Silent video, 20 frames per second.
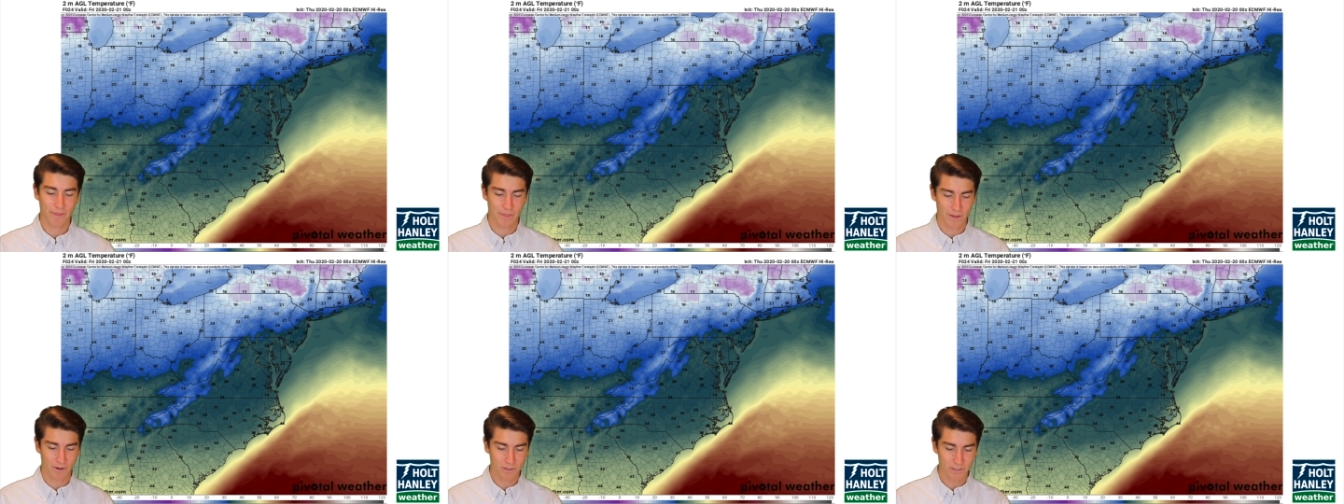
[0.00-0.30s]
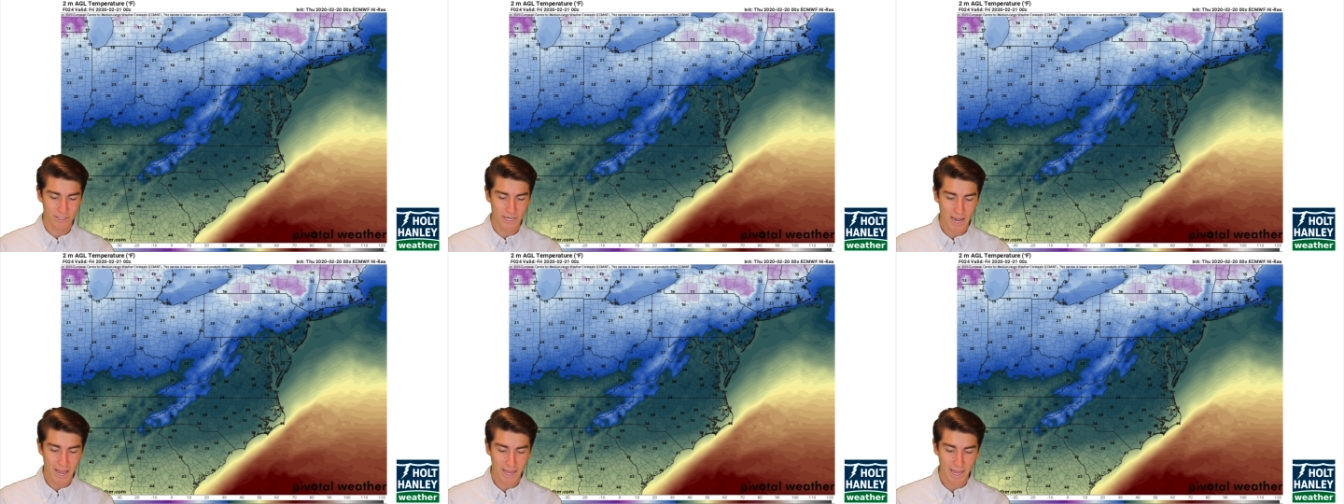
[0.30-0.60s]

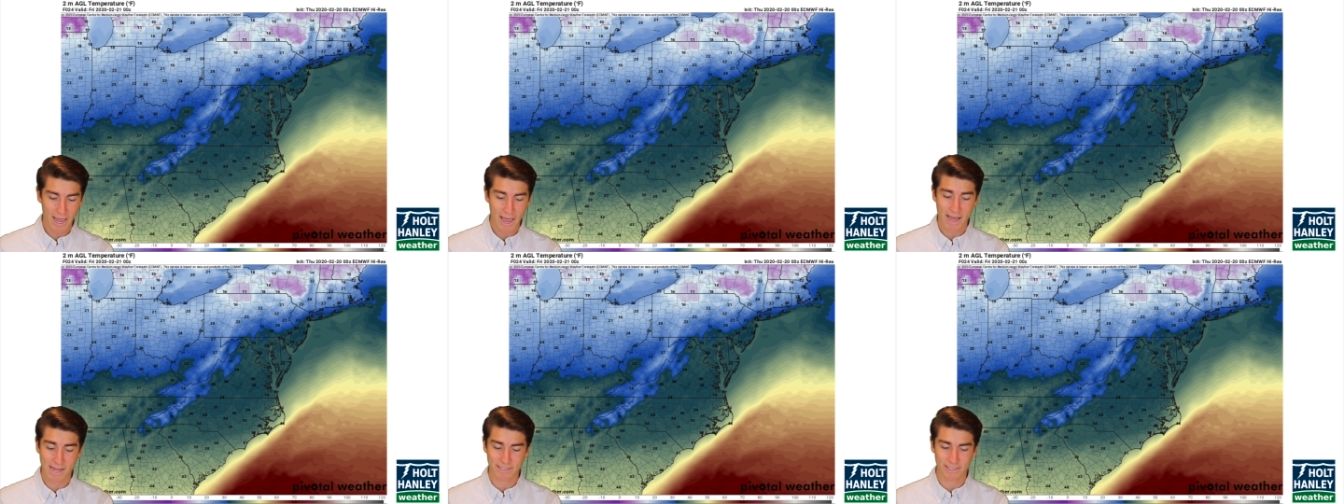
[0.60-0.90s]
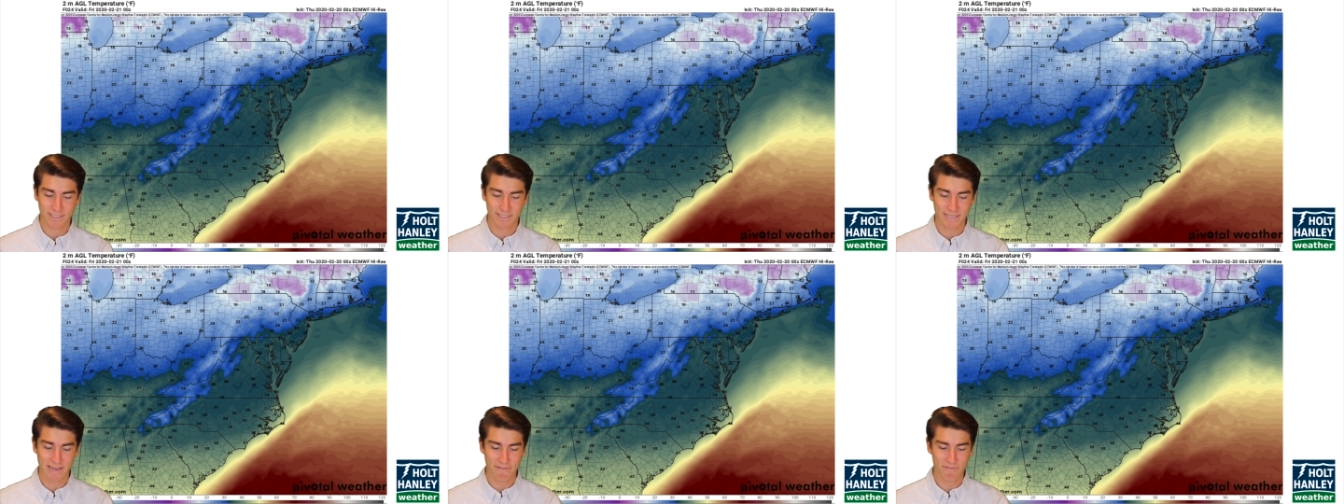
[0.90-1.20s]
Thursday
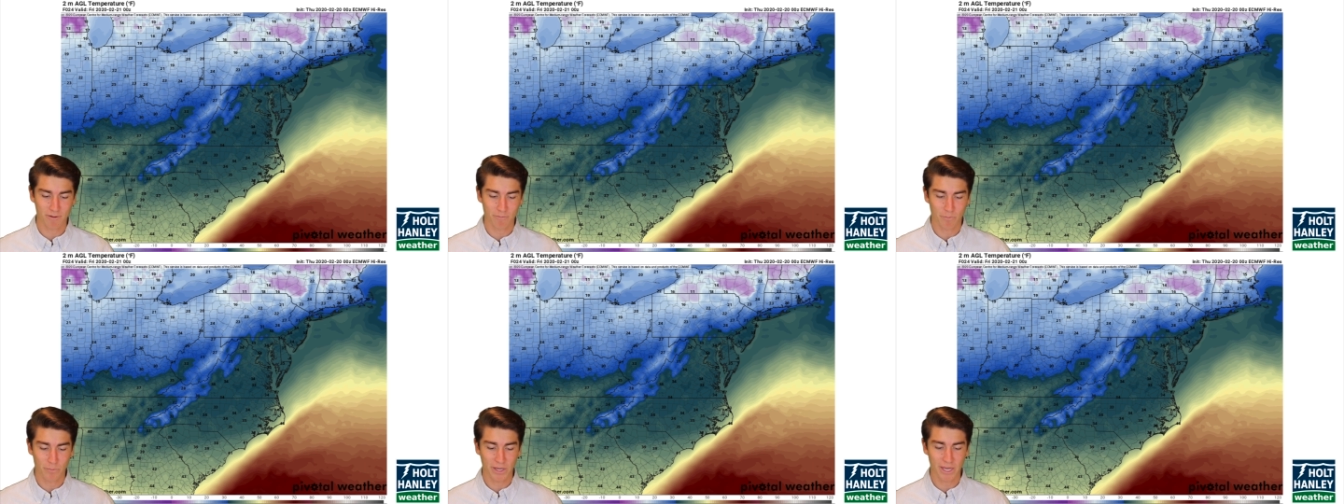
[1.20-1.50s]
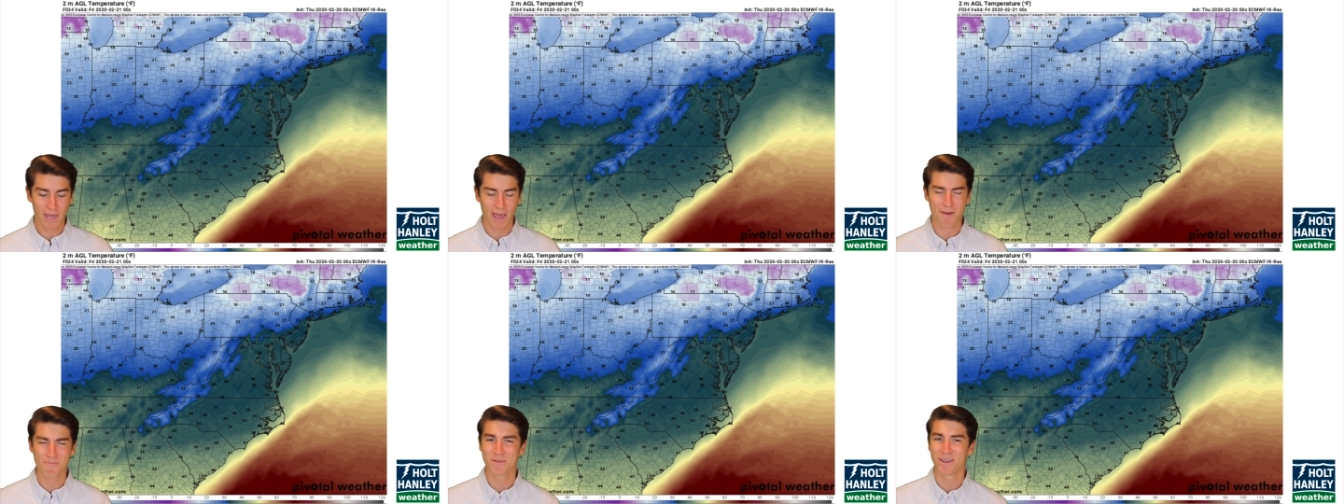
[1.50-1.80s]
at 7
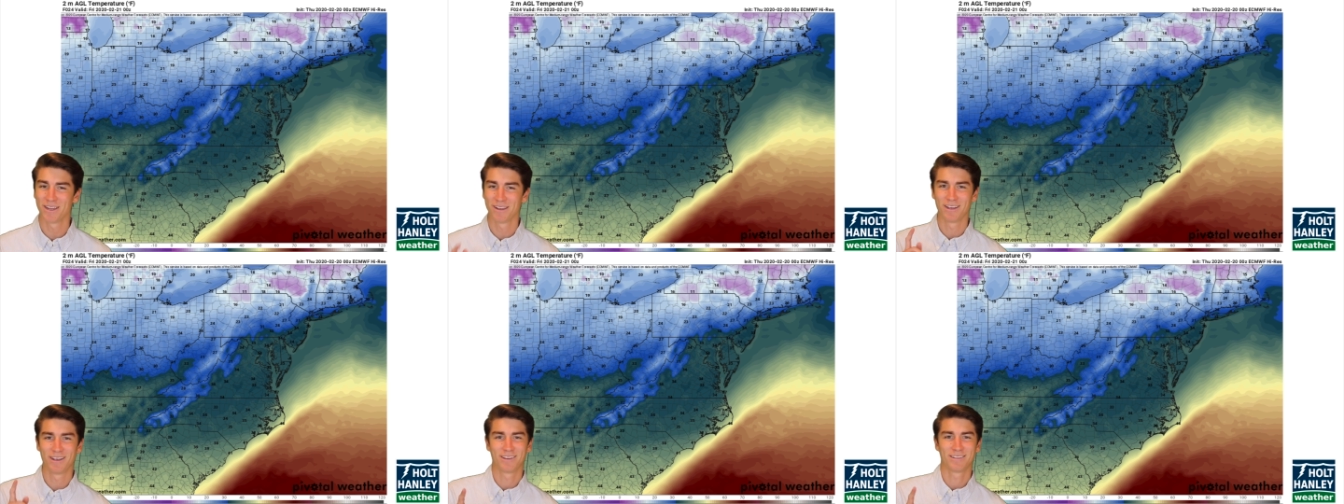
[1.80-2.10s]
p.m.